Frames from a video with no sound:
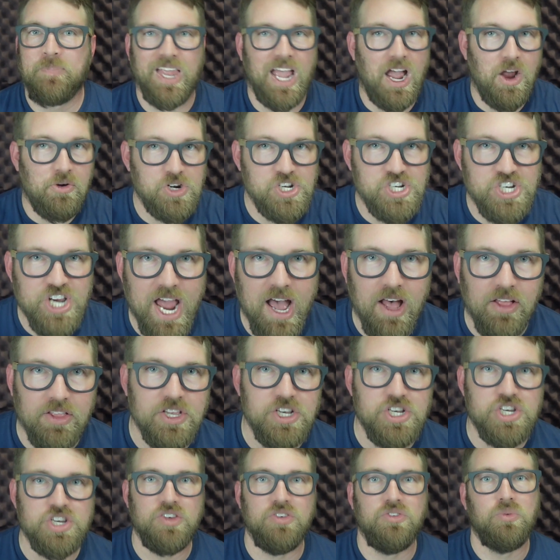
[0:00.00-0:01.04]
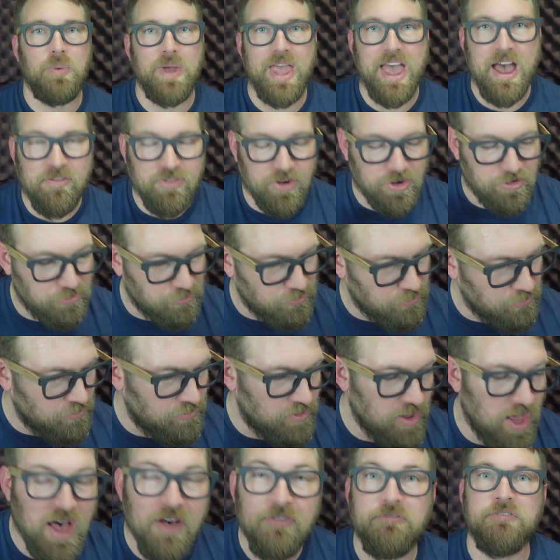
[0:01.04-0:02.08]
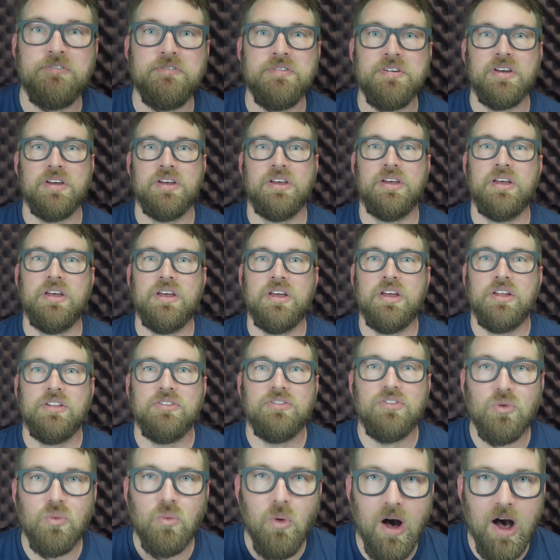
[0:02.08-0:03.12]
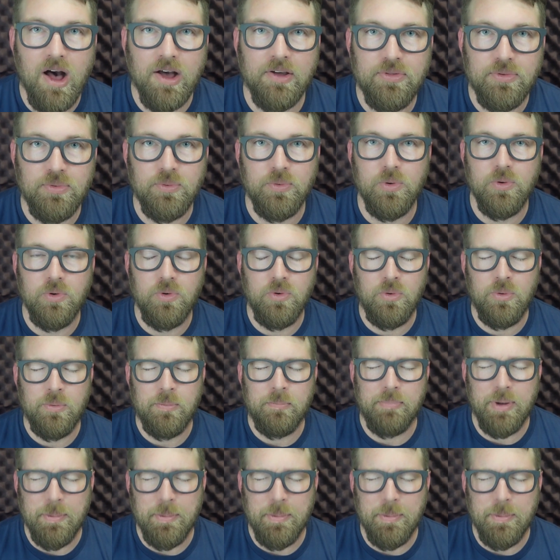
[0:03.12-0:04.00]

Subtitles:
our challenges. We have our stuff to walk through.